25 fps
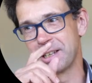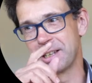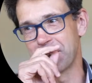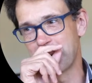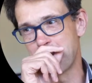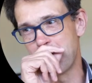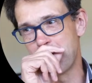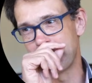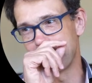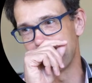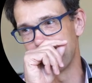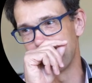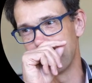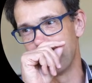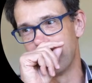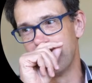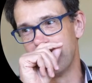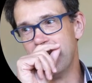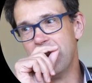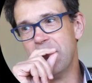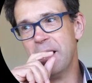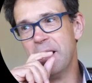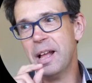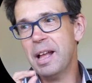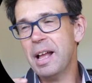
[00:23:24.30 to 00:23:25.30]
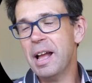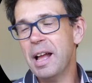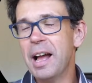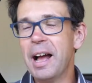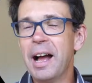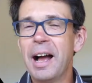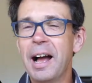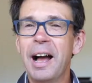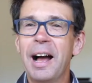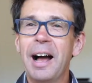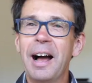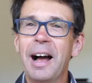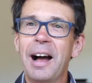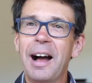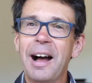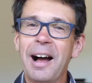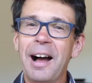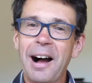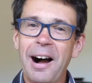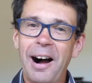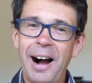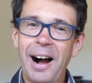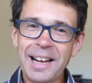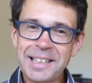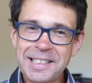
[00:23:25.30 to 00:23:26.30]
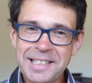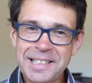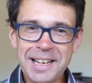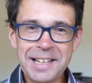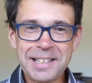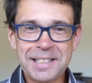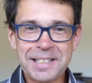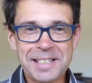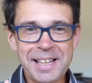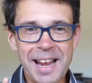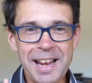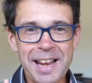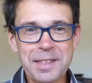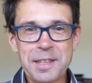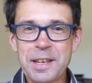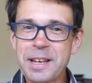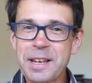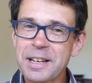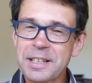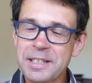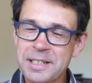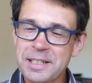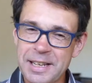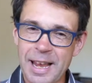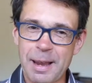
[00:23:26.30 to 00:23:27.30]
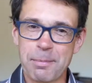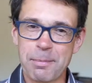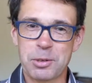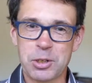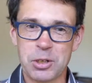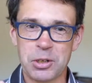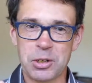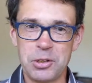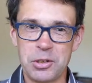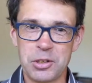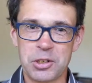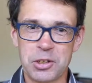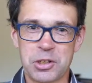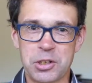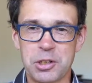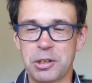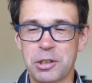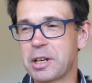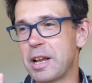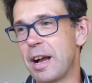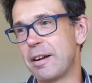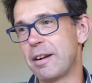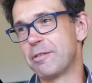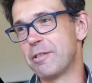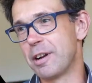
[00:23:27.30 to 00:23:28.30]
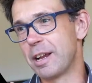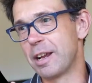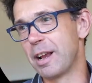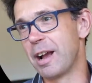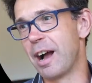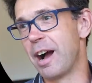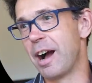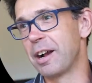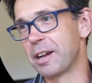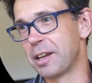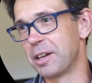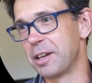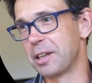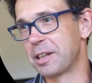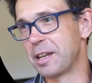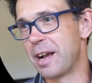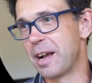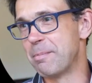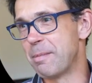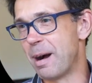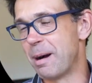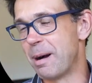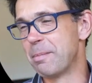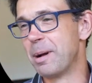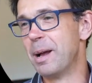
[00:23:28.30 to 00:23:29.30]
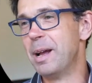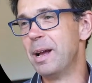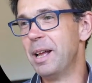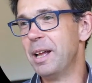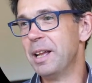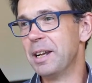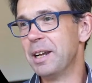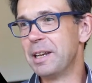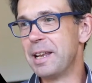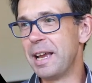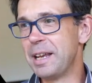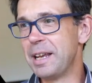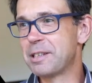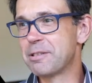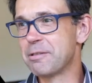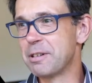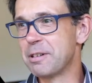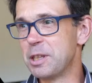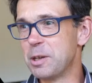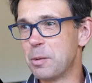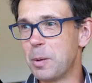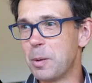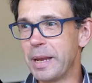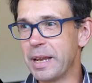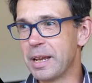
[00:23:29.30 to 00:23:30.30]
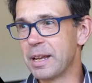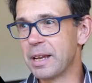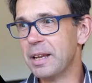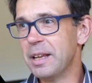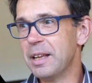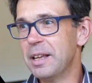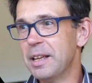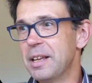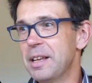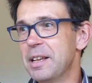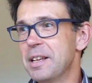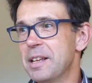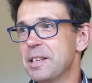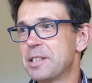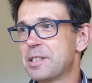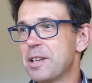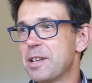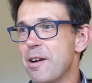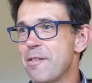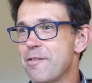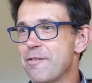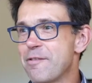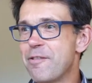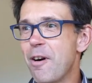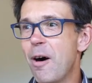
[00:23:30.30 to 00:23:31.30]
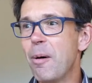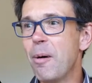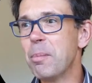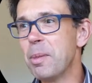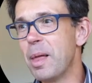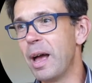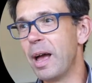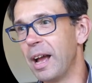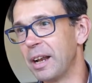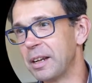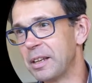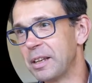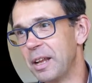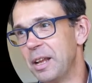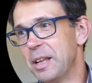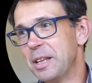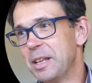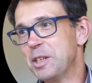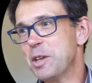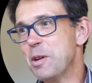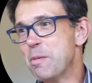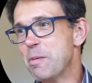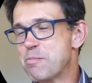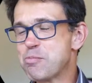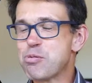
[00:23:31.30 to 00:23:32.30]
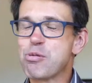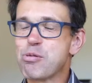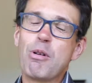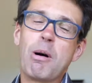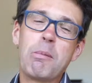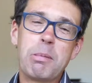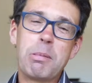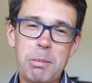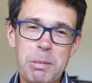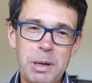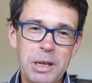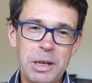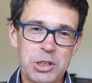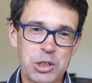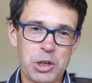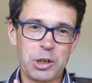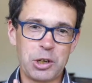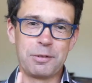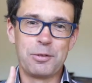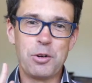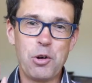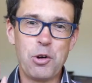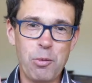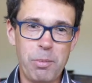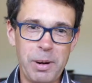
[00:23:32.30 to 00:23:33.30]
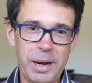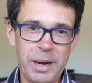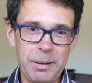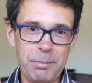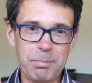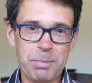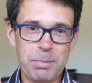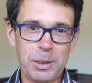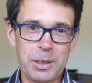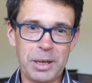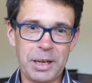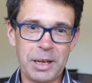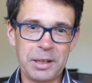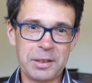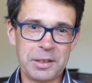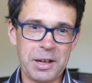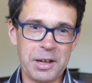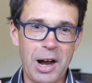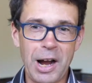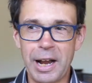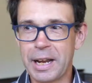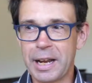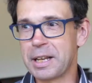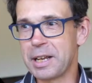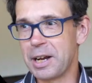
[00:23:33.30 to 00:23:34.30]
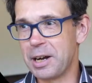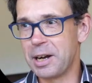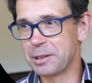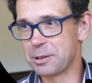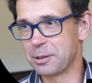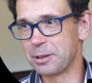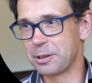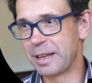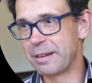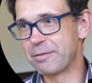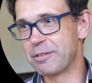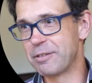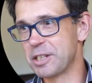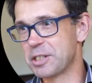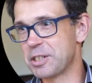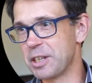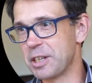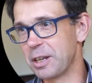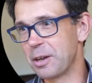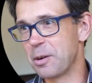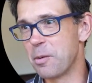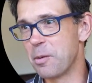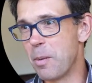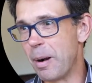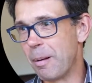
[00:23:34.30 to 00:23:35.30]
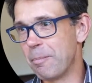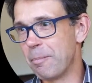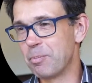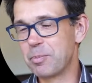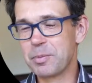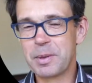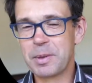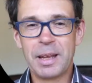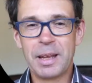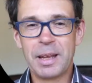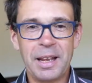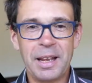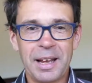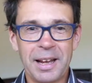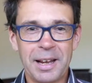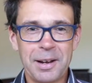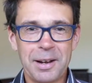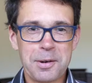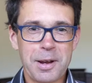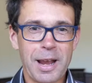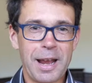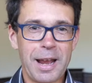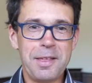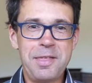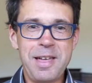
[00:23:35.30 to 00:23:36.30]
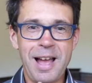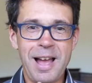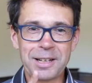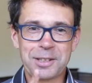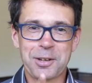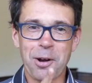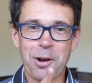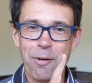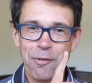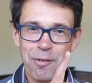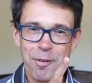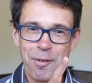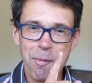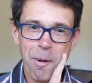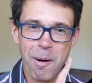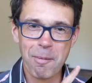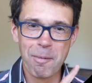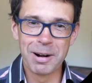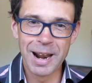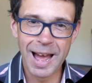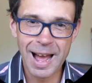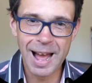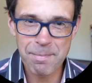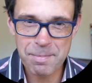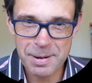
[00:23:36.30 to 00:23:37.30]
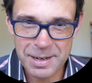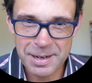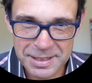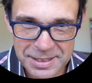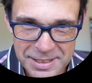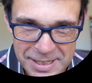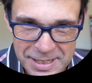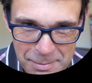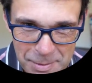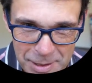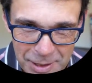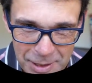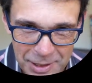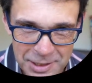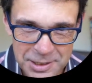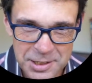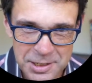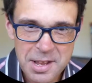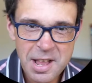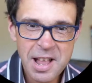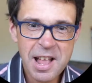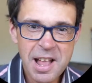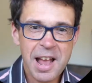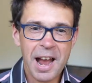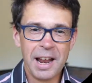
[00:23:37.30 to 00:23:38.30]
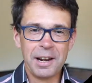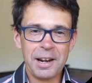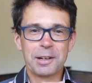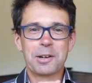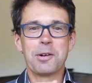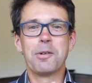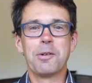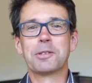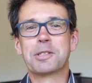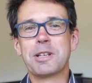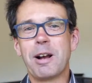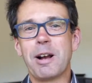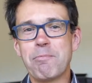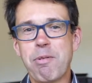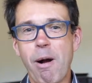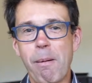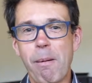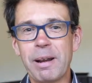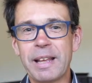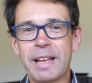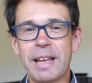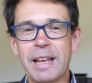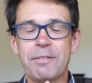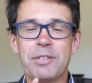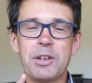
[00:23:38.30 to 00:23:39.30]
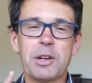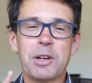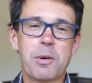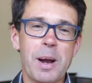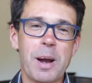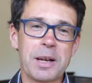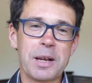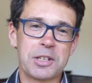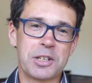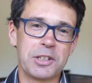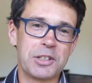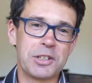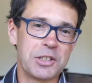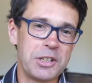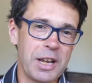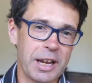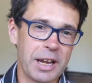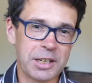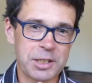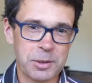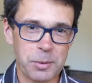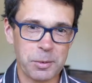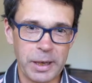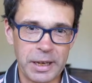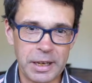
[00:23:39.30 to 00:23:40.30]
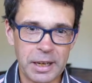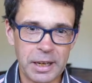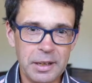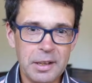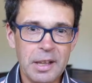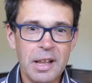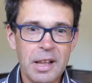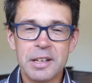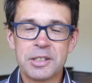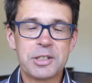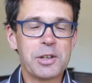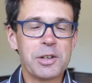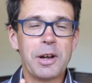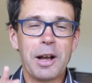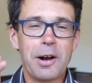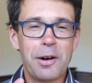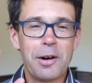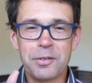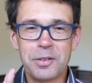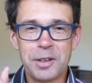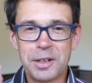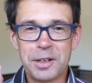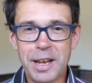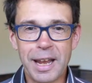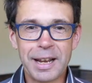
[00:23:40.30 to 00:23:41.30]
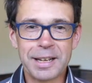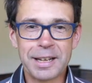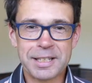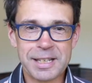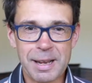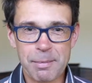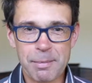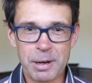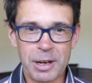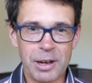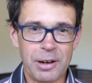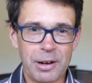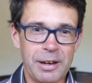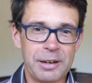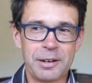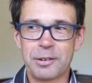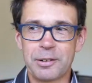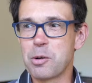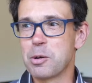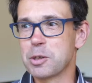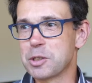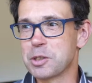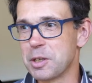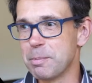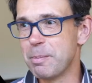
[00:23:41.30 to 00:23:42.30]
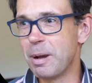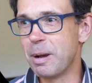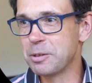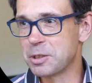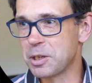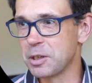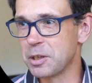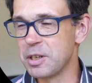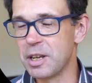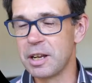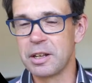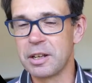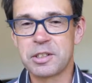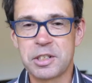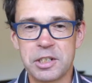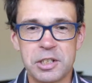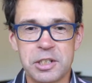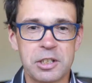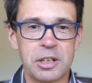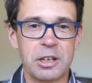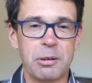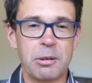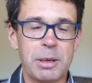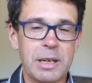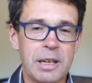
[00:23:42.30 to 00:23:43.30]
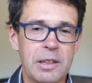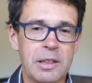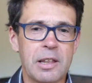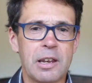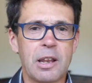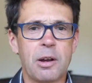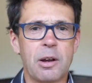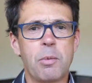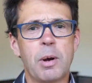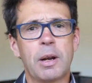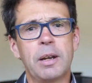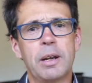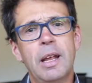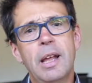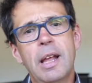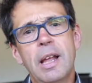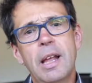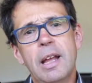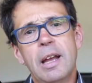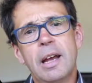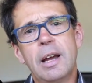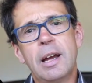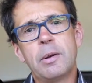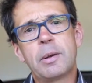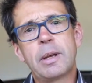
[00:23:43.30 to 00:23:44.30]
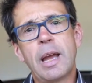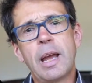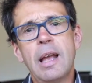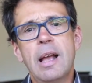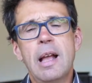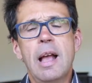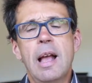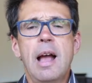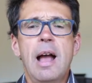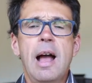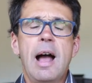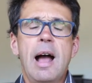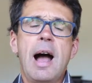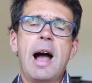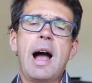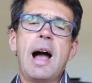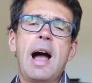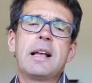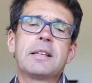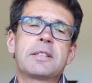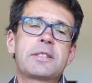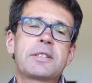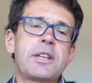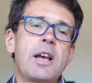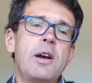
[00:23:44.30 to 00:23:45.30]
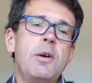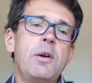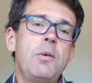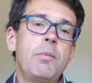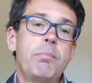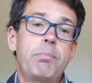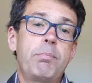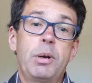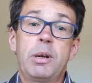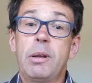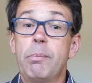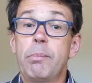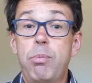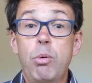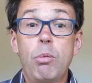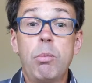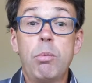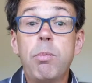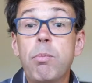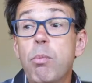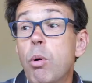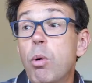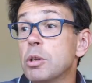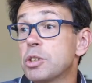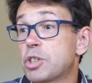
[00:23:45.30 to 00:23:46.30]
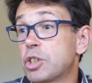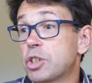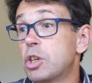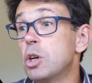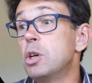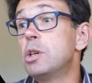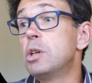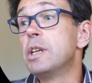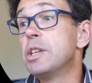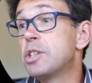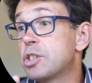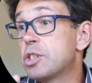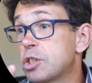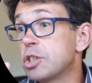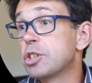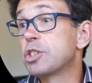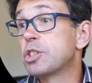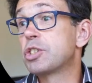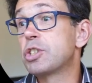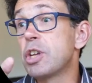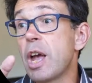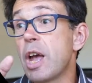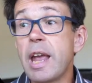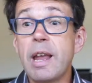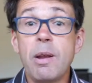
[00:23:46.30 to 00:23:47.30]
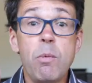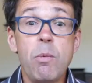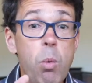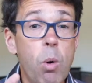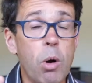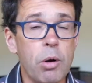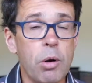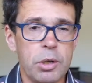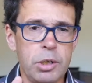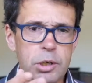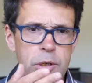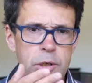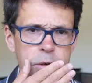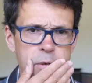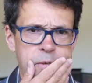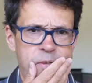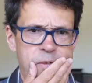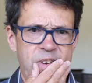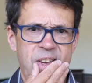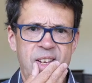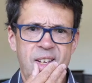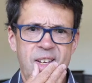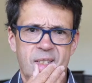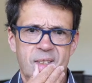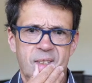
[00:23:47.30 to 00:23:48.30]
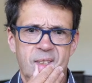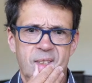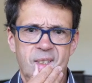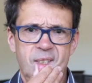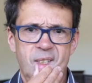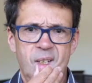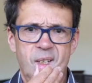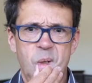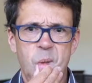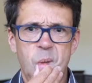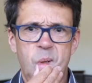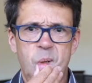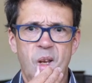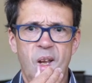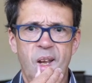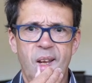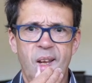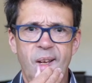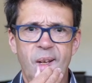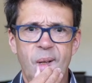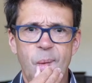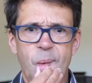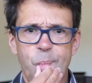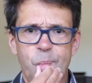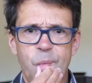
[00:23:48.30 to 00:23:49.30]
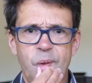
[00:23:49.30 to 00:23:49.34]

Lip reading: it quite a lot. I did say the exceptions to covering are going to come up later in the week. So from that, you probably should have all been putting the high card on every single one. Okay, and that's often what will happen in seminars. And of course, I'll probably give you questions next week, so on the next seminar, and of course, most of the answers is going to be the low one. Okay, so, but what's good is to say what you feel, okay?